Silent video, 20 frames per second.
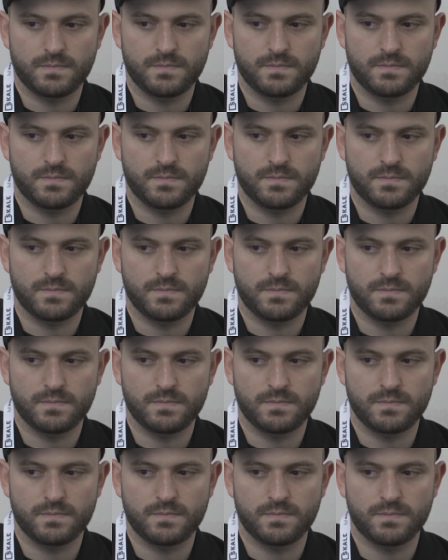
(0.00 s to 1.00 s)

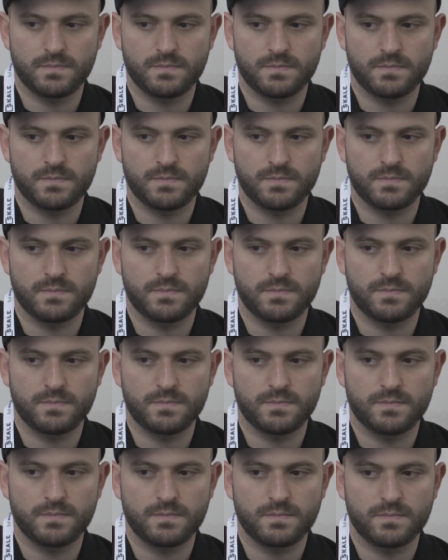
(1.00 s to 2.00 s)

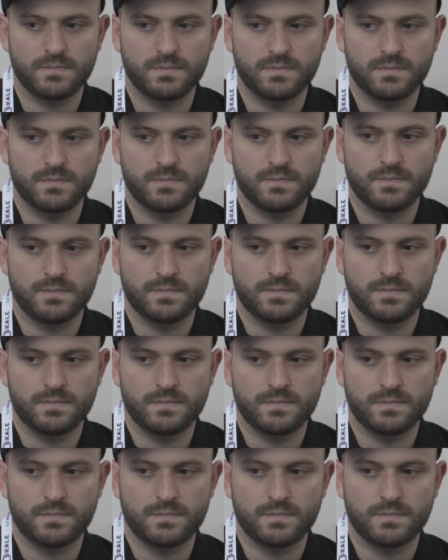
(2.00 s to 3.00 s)

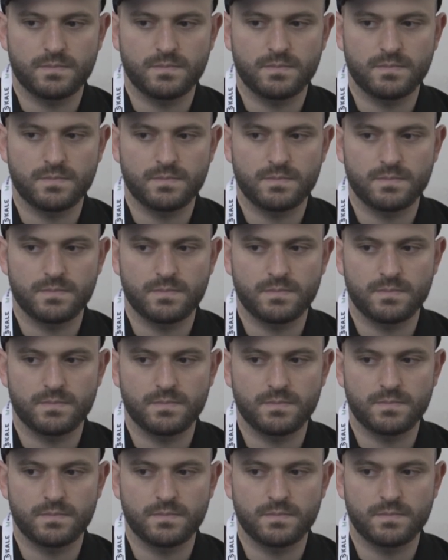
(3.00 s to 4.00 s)

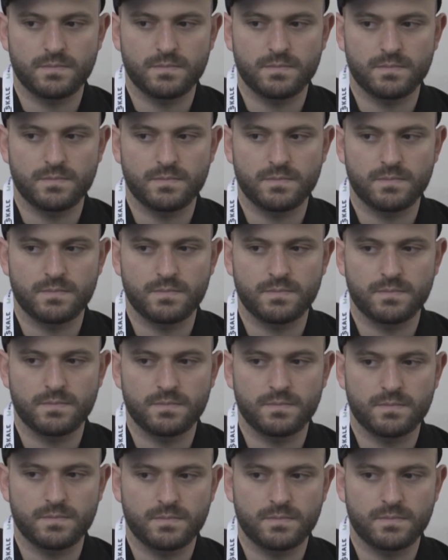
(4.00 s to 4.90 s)
(silent)